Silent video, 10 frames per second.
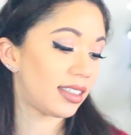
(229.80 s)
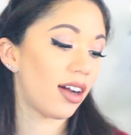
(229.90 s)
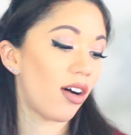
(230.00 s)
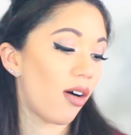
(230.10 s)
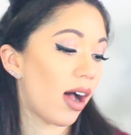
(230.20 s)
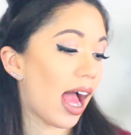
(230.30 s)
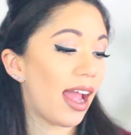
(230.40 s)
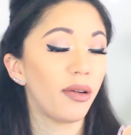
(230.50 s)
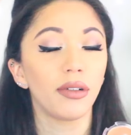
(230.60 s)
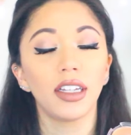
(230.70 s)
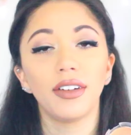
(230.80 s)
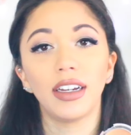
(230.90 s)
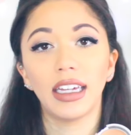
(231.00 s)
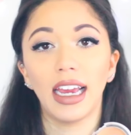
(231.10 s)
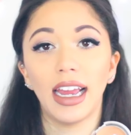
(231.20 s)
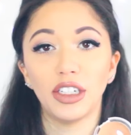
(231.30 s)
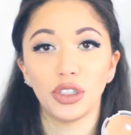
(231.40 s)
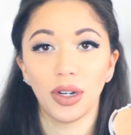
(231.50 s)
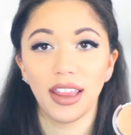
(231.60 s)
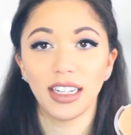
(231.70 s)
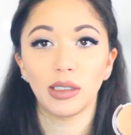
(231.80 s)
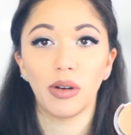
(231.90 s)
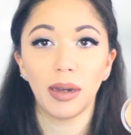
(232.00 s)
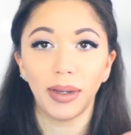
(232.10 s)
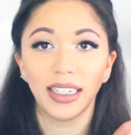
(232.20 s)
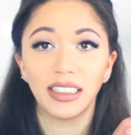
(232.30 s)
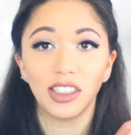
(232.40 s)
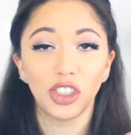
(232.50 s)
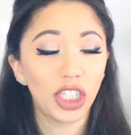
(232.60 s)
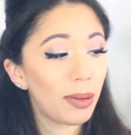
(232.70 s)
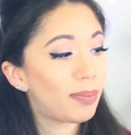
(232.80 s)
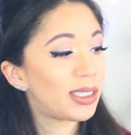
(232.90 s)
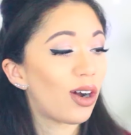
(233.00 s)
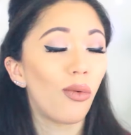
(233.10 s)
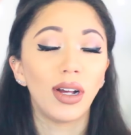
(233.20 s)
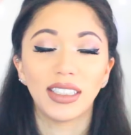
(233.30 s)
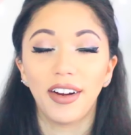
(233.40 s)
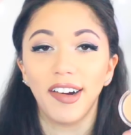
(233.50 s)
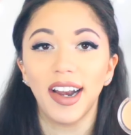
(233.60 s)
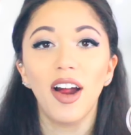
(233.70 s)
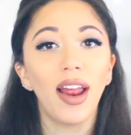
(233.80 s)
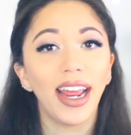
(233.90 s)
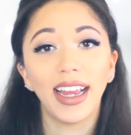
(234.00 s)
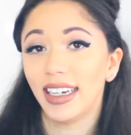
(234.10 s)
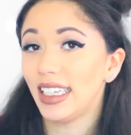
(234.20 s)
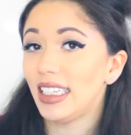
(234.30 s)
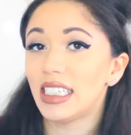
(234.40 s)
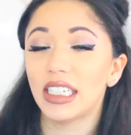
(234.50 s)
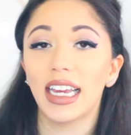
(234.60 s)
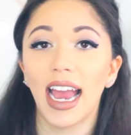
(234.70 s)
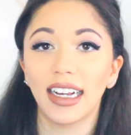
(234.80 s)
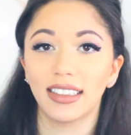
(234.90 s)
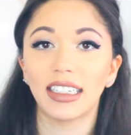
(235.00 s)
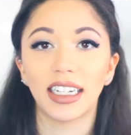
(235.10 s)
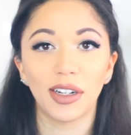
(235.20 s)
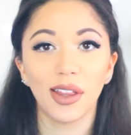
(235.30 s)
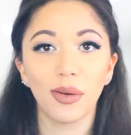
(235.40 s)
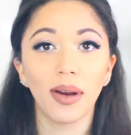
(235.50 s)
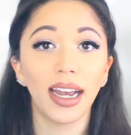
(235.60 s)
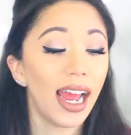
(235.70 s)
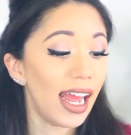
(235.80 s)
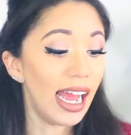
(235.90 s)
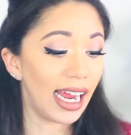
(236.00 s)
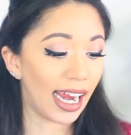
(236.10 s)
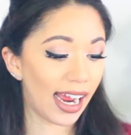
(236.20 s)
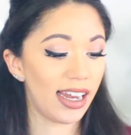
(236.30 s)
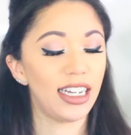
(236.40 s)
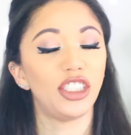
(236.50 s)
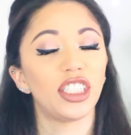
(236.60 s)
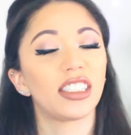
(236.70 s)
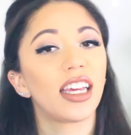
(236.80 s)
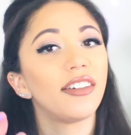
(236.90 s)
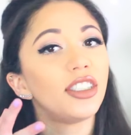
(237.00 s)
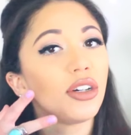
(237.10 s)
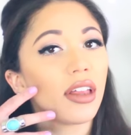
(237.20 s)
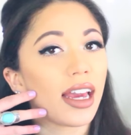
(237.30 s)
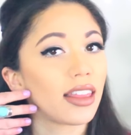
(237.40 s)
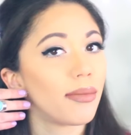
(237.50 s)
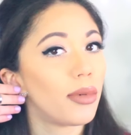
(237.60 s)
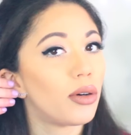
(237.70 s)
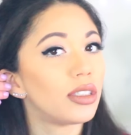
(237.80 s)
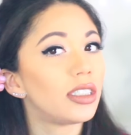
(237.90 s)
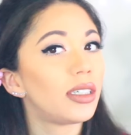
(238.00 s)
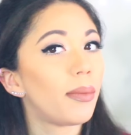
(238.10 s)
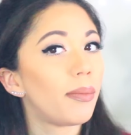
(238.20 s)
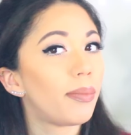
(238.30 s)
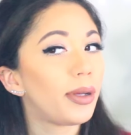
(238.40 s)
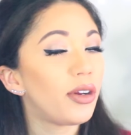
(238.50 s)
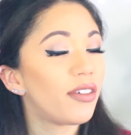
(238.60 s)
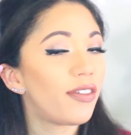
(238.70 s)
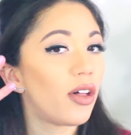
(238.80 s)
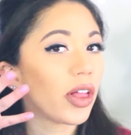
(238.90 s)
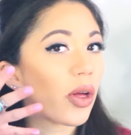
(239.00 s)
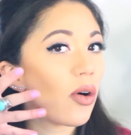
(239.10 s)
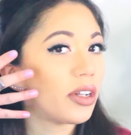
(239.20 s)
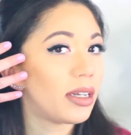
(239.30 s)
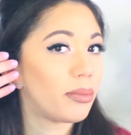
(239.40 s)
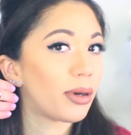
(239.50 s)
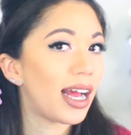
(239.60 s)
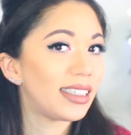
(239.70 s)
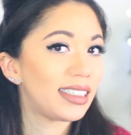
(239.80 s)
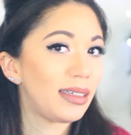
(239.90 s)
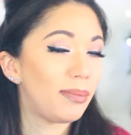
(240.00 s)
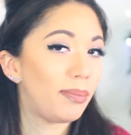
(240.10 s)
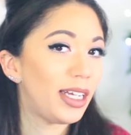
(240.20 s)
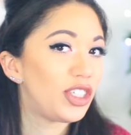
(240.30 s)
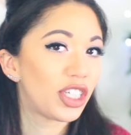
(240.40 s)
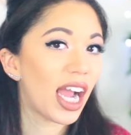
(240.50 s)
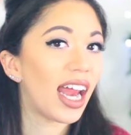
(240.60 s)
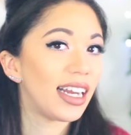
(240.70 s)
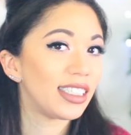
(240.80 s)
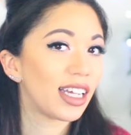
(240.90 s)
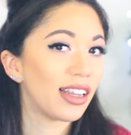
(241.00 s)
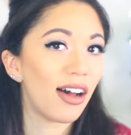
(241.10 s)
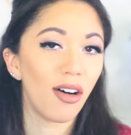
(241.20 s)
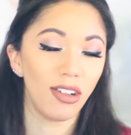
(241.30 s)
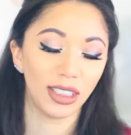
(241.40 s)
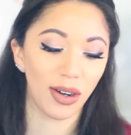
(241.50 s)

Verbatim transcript: So I really, really enjoy this one because it's cheap. So once I run out, I can easily access another one. And it just gives you like the most beautiful golden bronzy beach goddess glow.